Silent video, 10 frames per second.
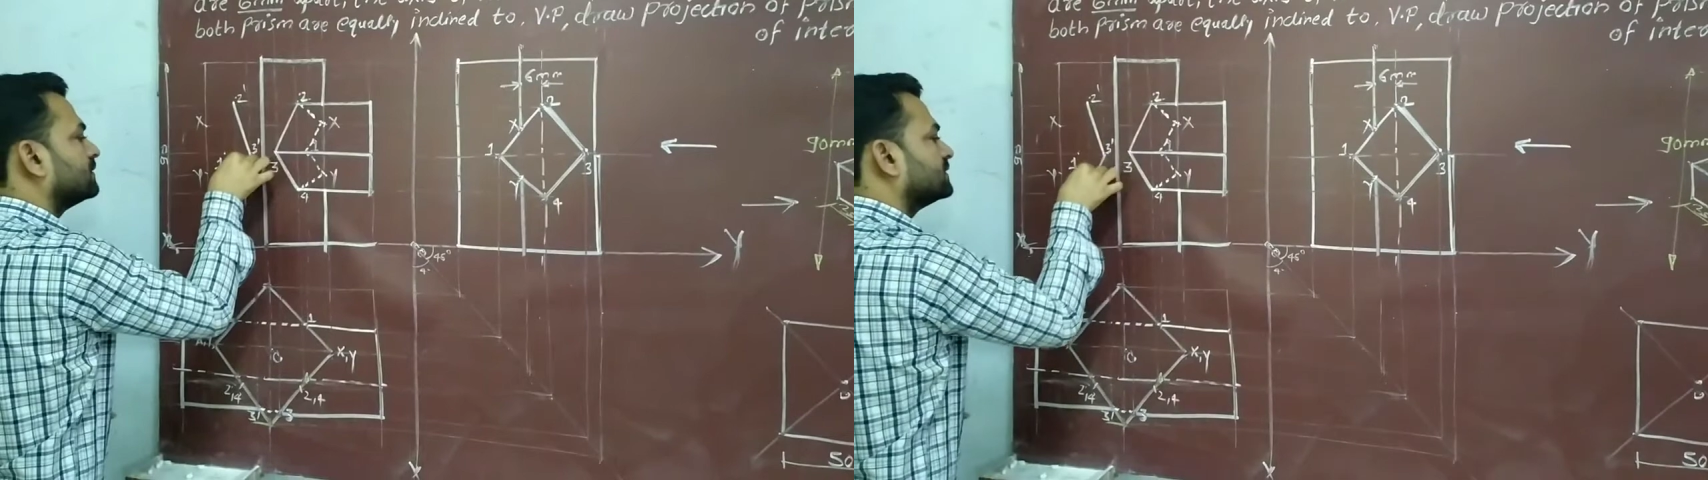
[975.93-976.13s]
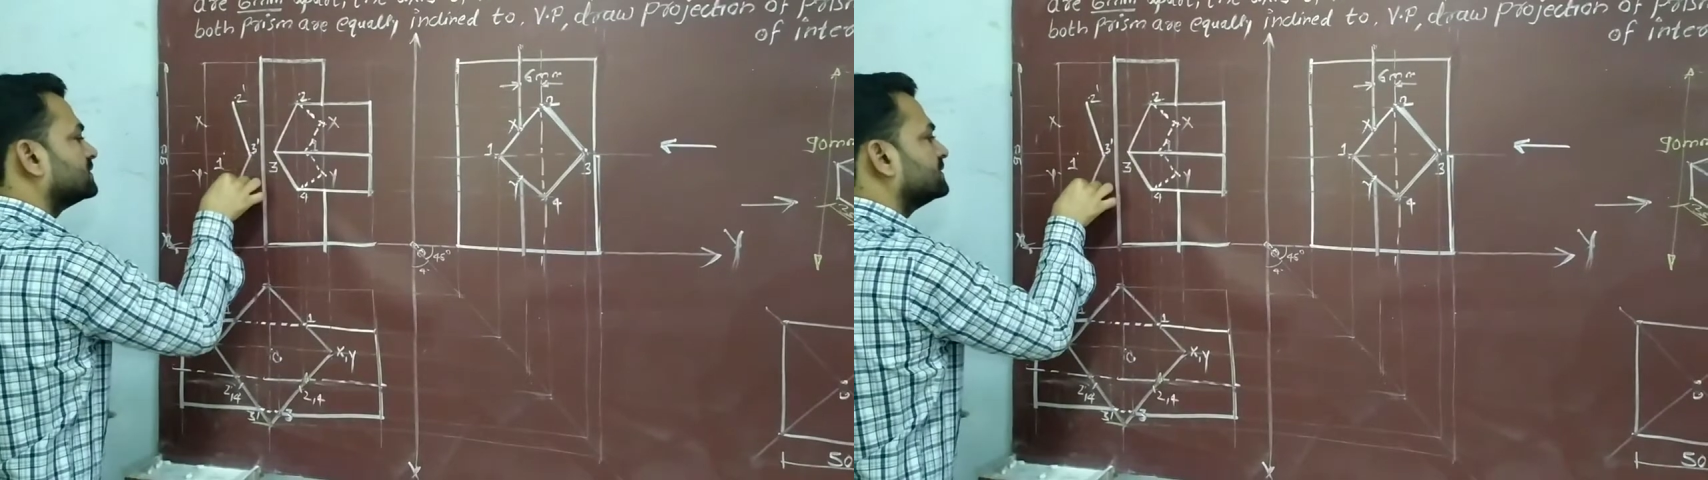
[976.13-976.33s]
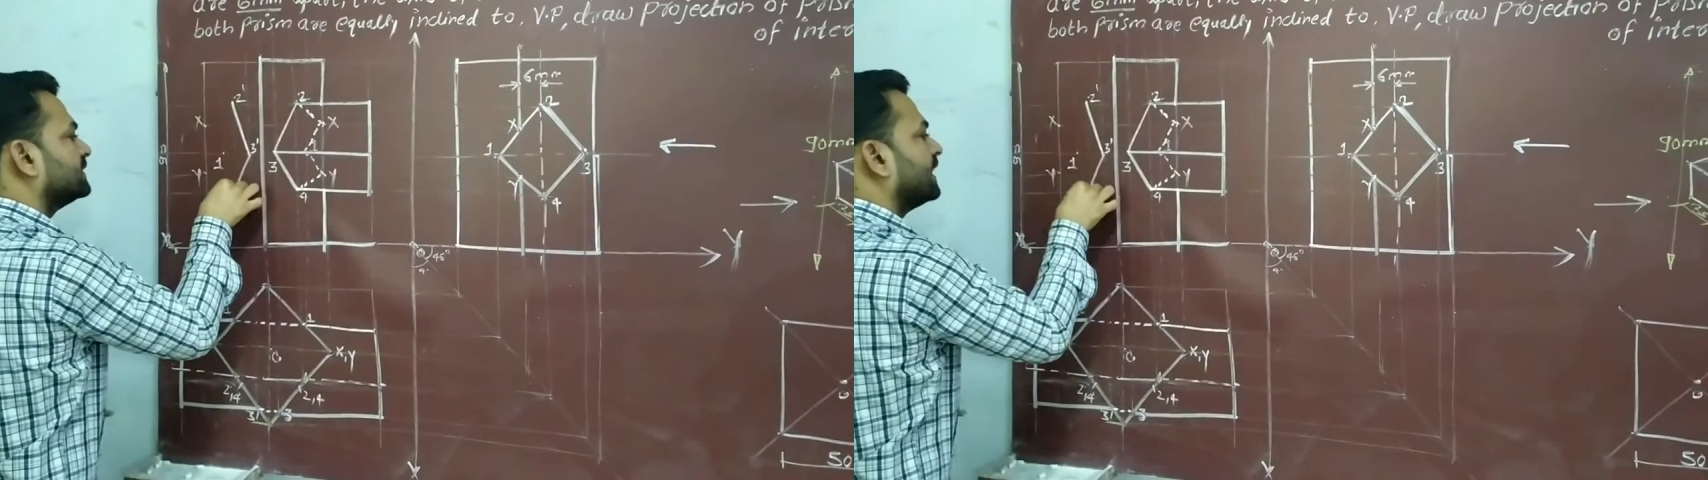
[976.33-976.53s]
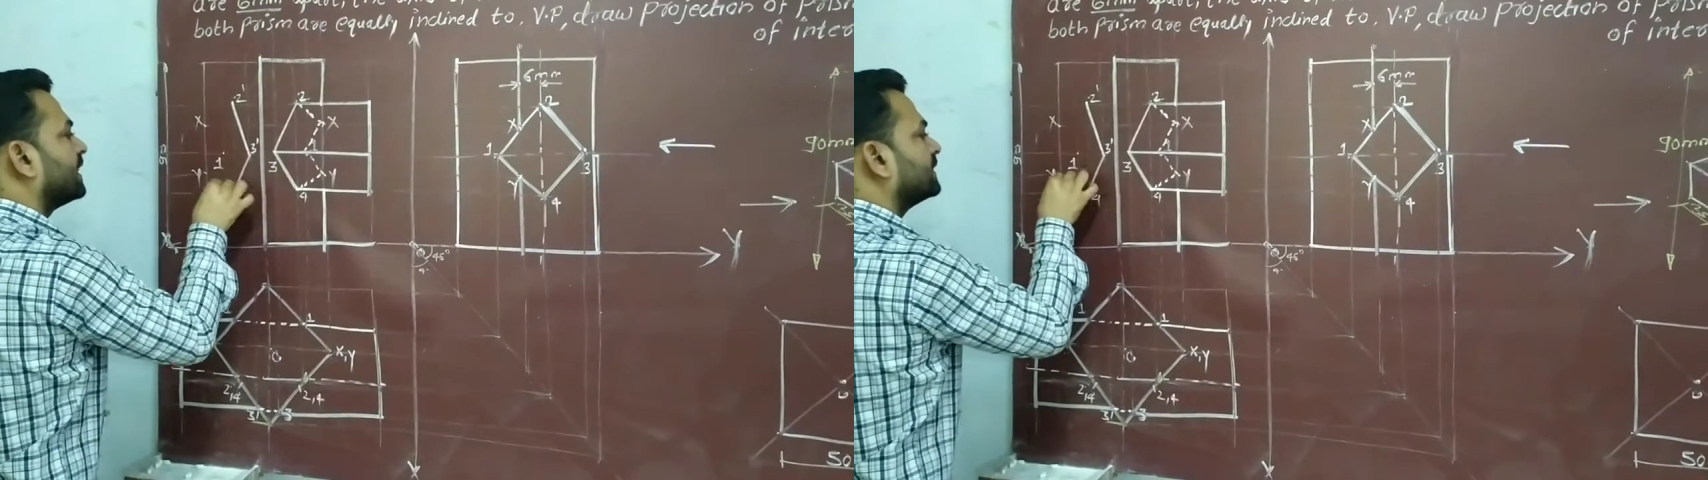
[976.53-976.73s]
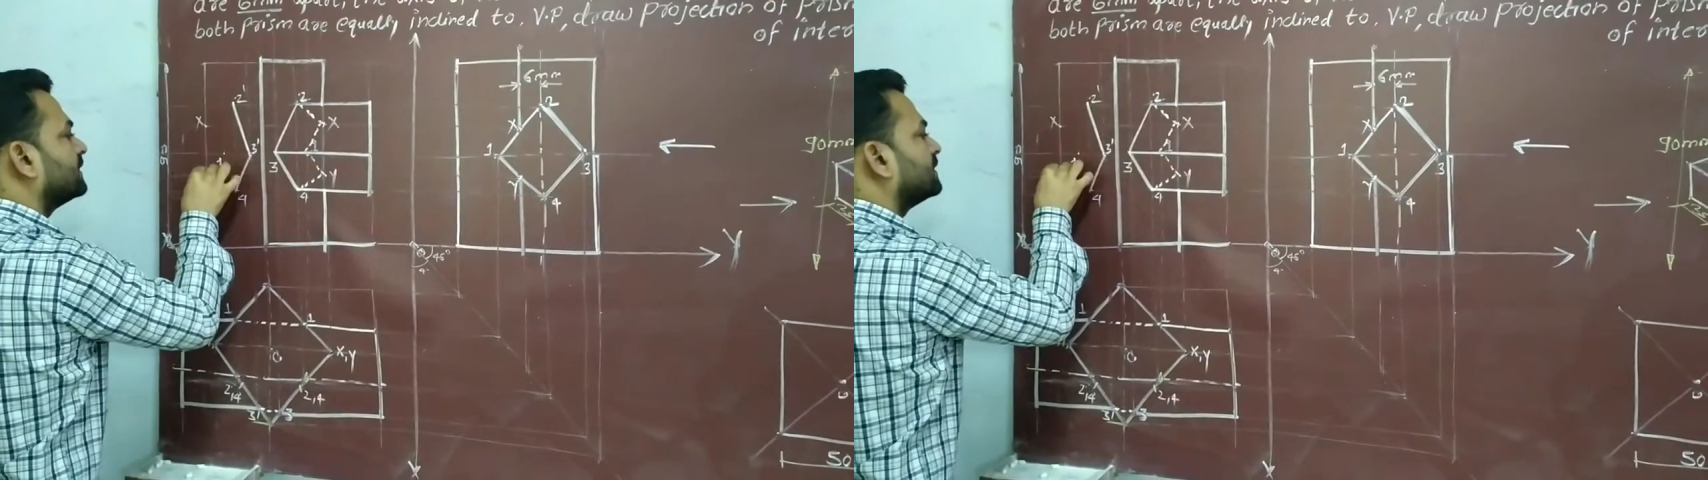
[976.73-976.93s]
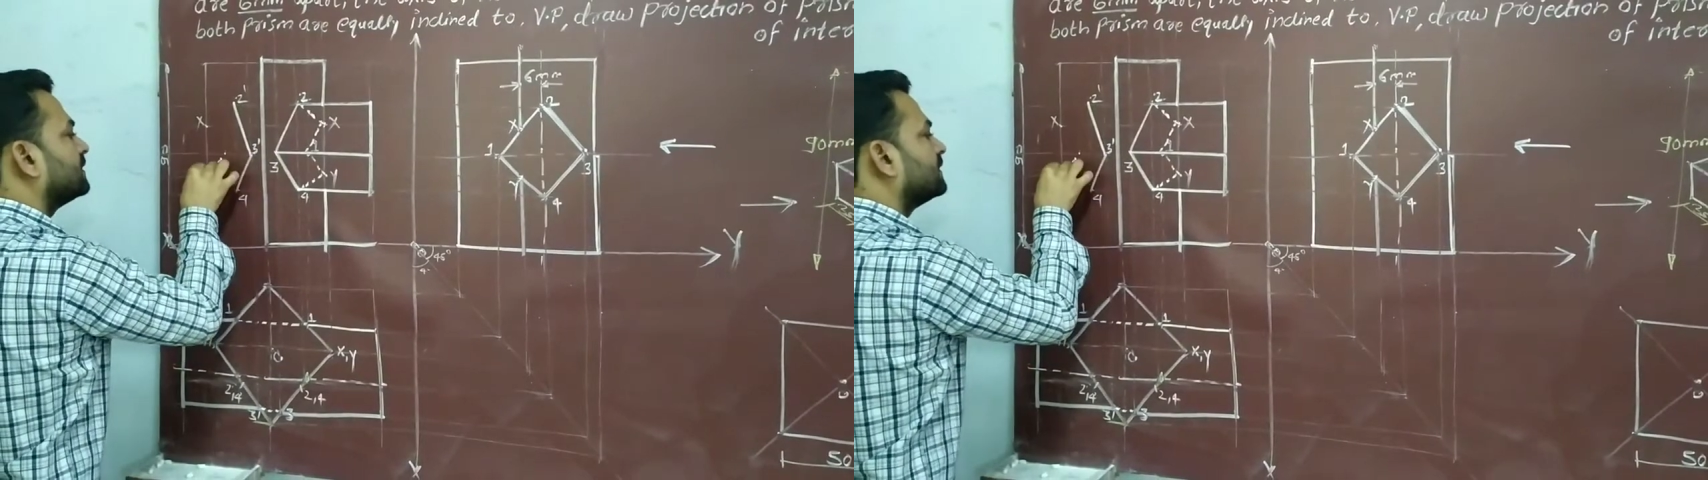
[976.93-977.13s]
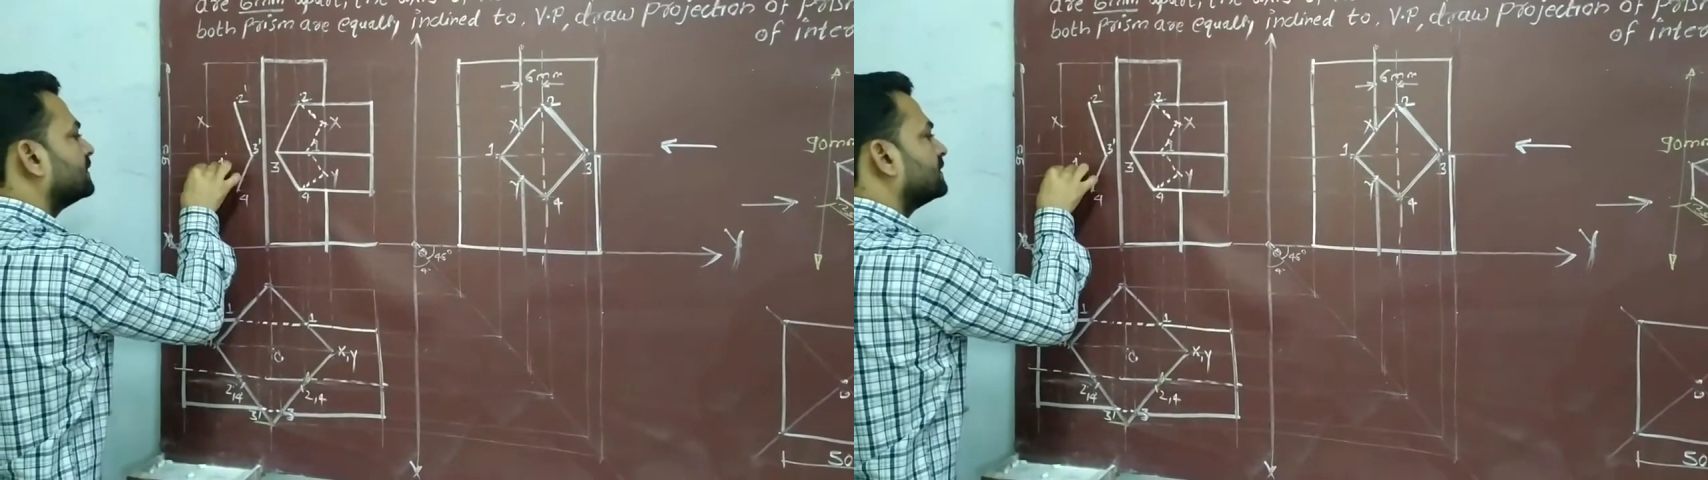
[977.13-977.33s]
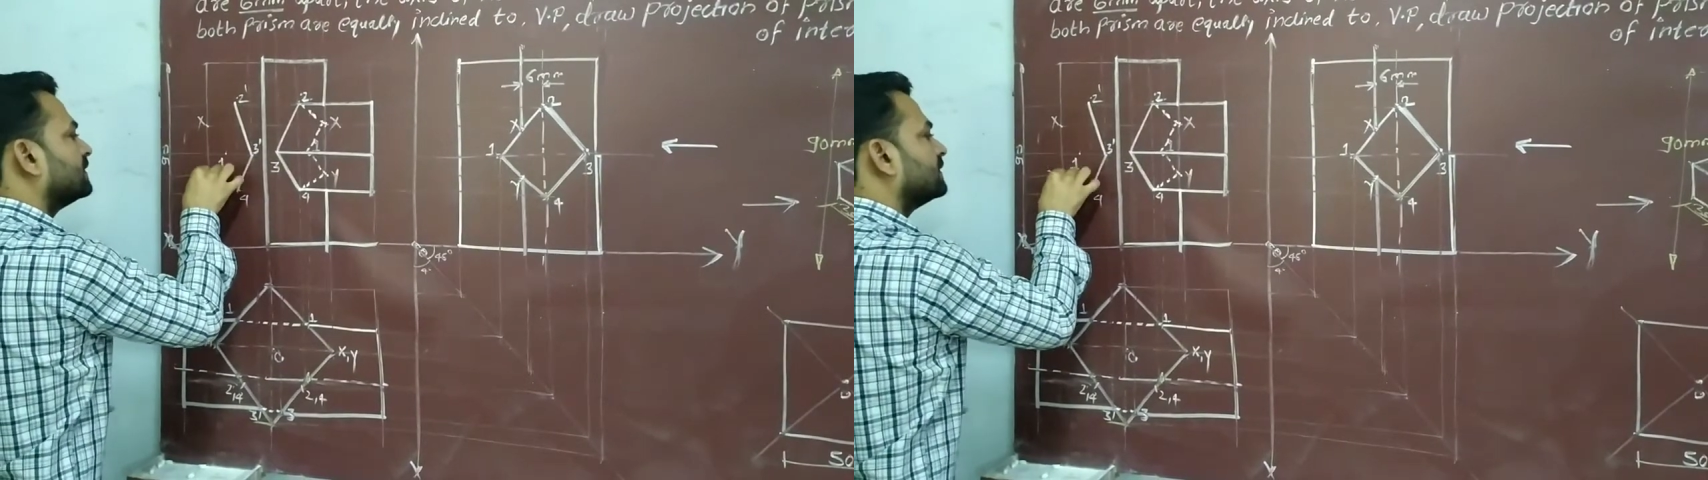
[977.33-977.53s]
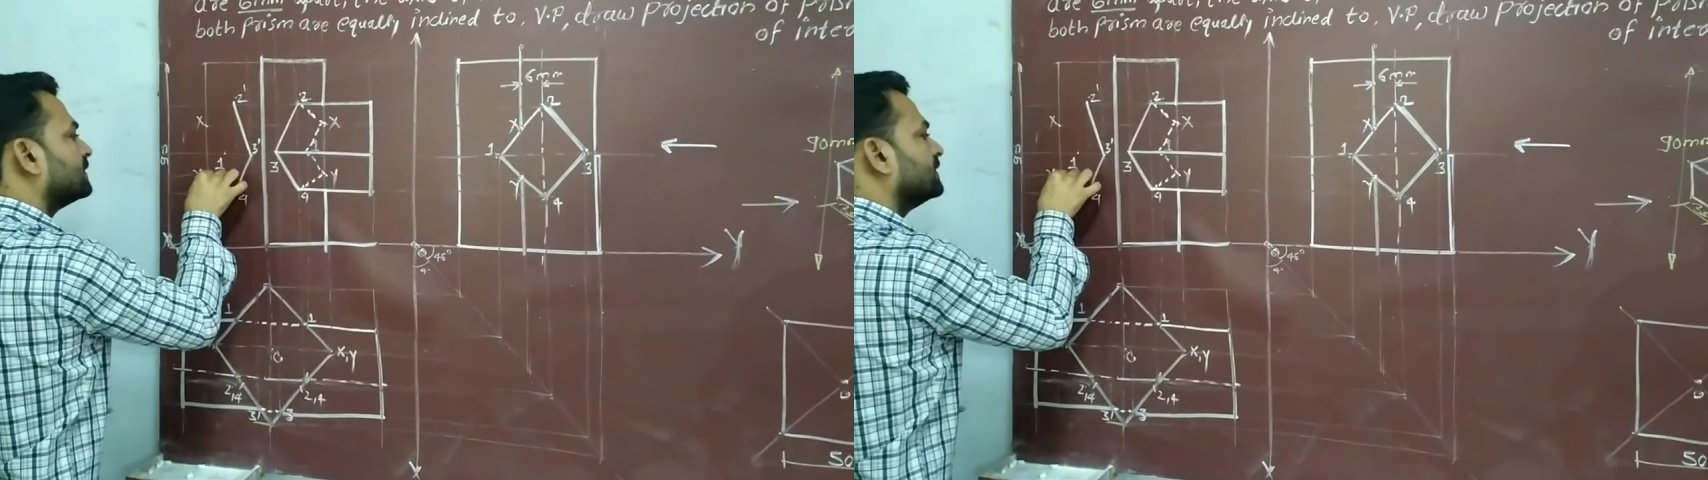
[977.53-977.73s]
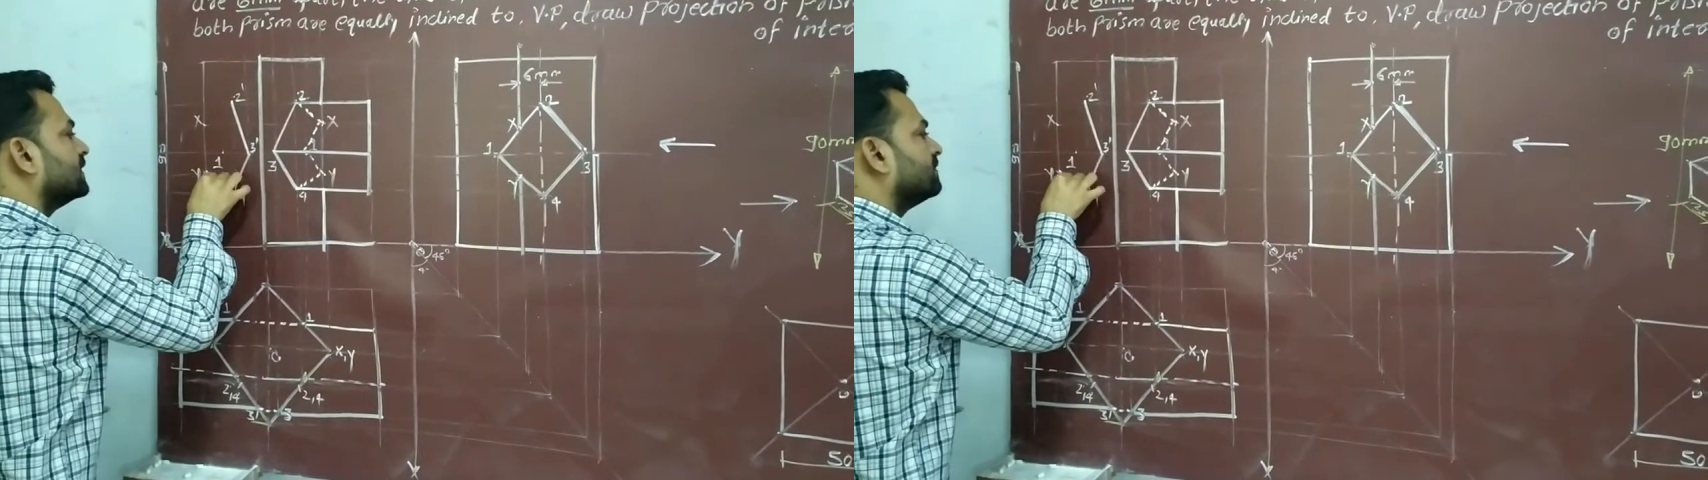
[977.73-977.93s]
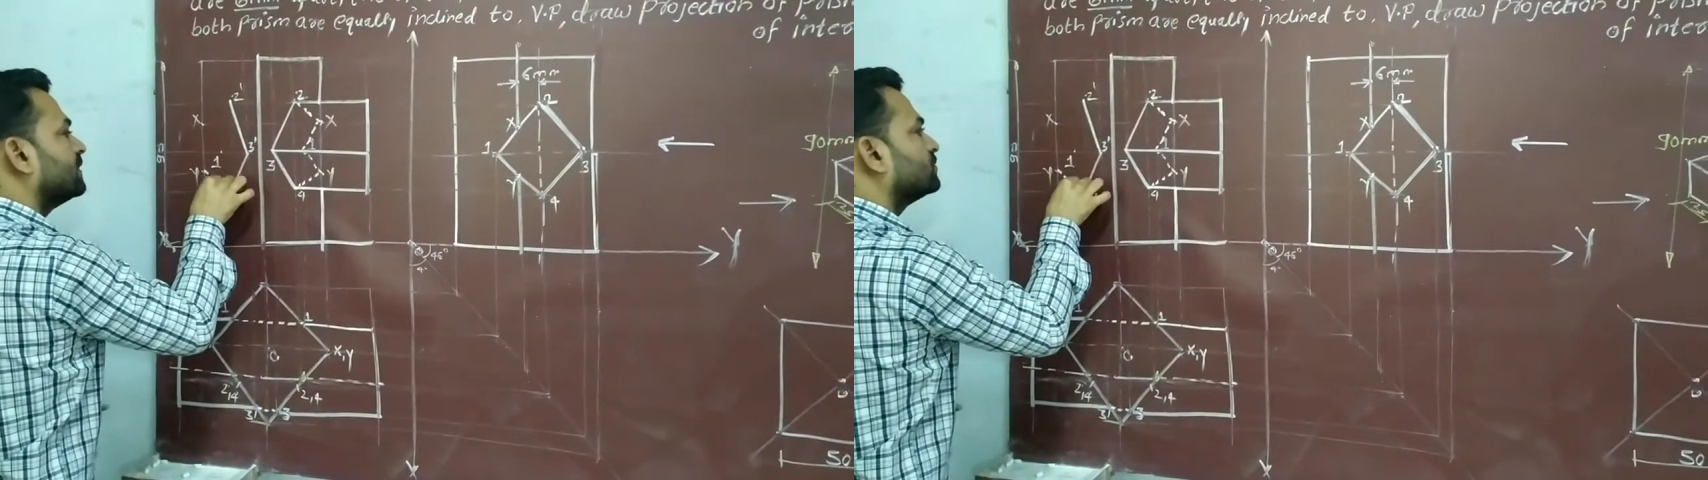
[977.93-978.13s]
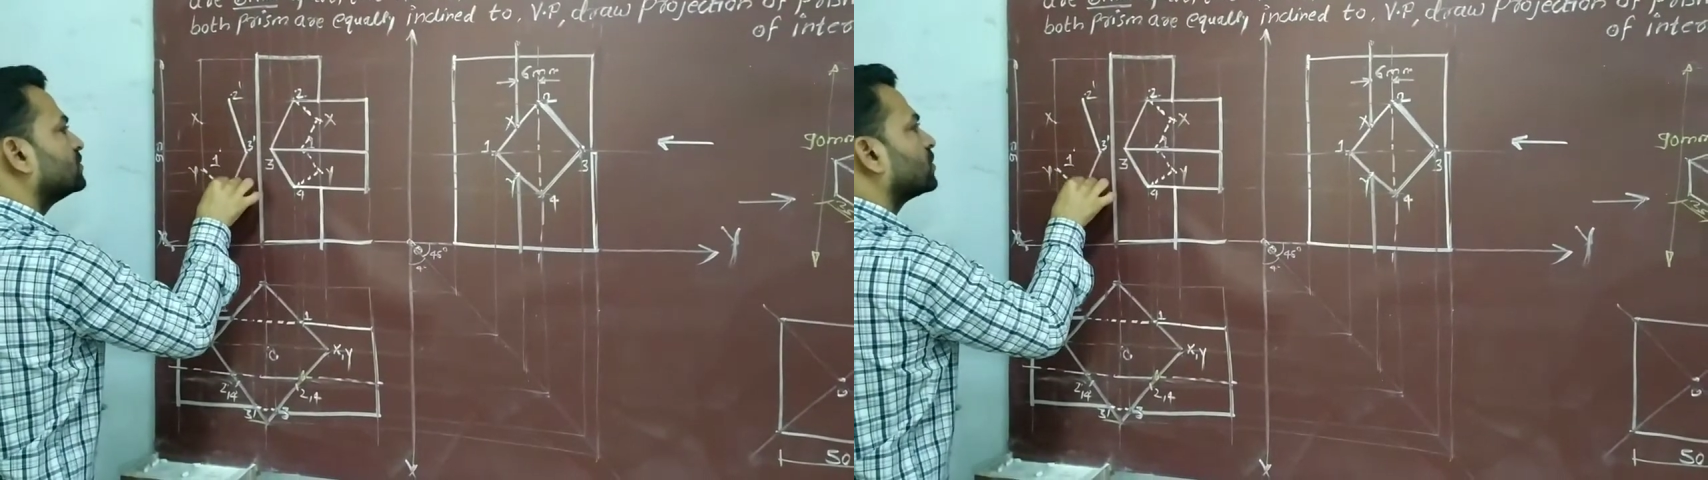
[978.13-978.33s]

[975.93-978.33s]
This is the dark. Here we have to